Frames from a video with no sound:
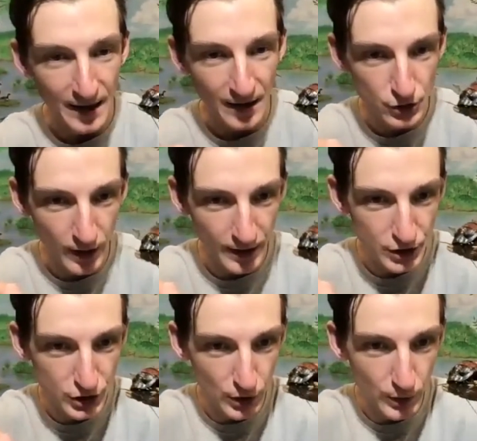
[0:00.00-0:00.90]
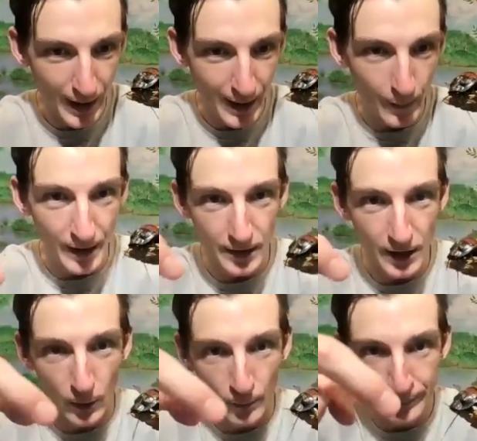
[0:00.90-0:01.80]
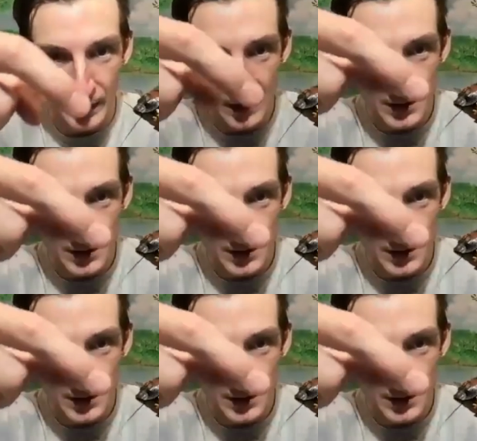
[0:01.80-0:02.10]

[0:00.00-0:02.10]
And I'll try to show you how I know.